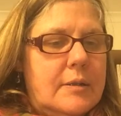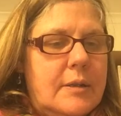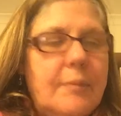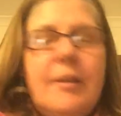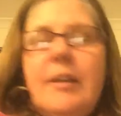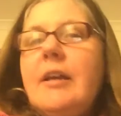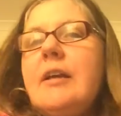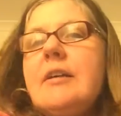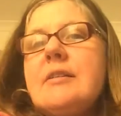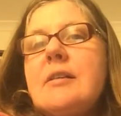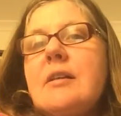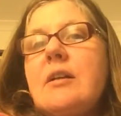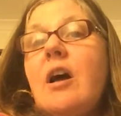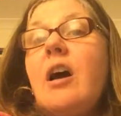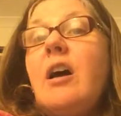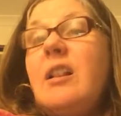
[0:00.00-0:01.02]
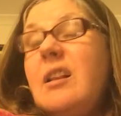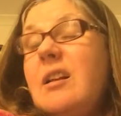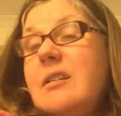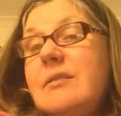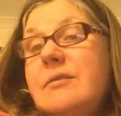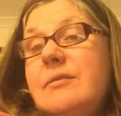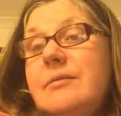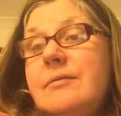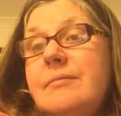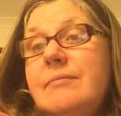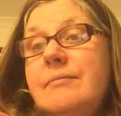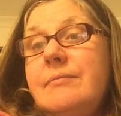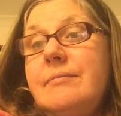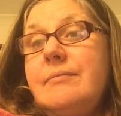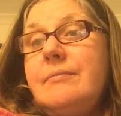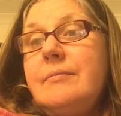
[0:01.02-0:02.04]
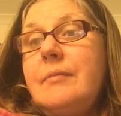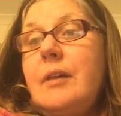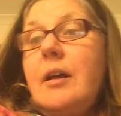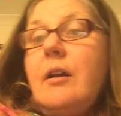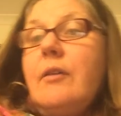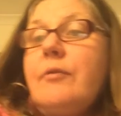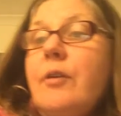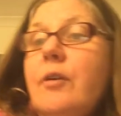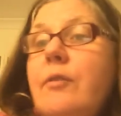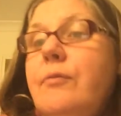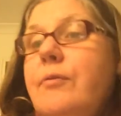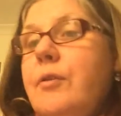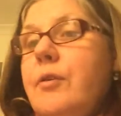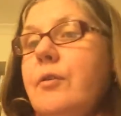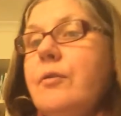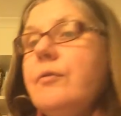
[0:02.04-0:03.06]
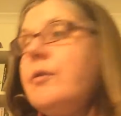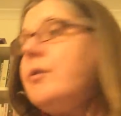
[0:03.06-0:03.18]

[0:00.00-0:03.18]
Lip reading: something else that I love, and I've got a few of